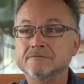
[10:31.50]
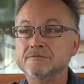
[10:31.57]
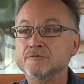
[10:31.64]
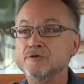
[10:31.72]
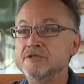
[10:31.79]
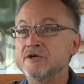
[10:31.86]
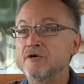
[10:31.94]

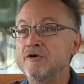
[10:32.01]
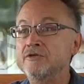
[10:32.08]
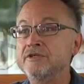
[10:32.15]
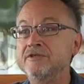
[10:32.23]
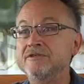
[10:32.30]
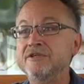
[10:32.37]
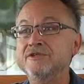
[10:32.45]
Because the
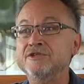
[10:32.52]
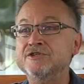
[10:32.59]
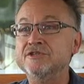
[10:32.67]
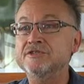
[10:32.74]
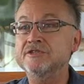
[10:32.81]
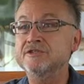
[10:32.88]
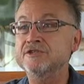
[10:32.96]
only
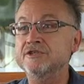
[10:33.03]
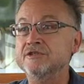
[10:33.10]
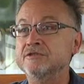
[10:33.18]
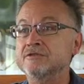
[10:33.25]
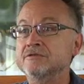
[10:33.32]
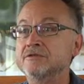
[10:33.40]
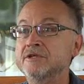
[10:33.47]
lineages in shit,
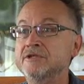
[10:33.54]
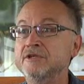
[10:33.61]
in